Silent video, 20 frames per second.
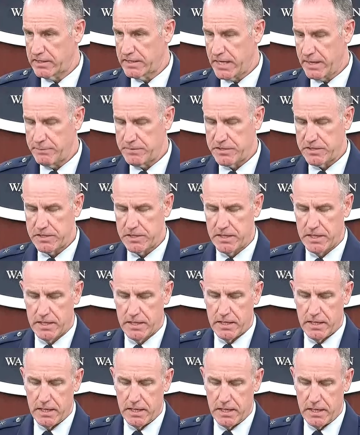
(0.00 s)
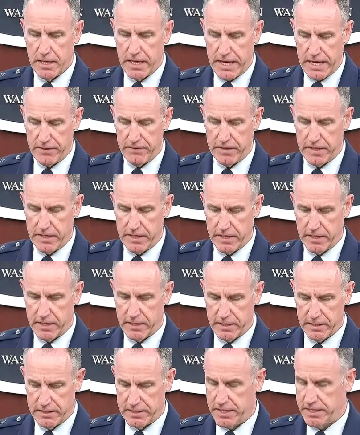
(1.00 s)
steps uh, and the
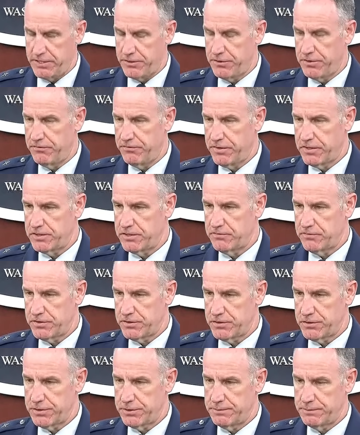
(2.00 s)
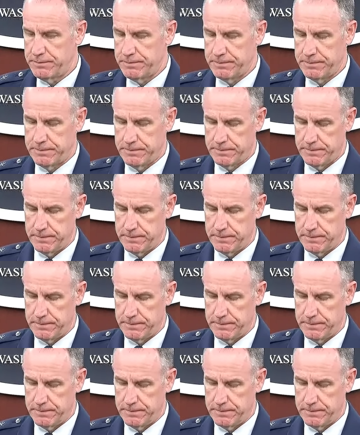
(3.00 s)
continued defense of Israel. And